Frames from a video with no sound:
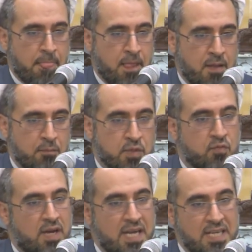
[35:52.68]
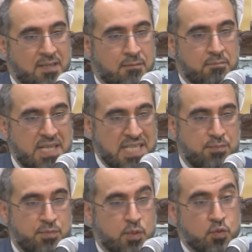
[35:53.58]
But why many
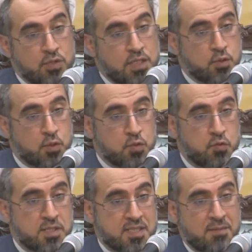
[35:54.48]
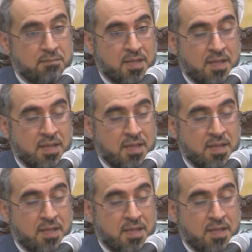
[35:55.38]
people do not go towards them?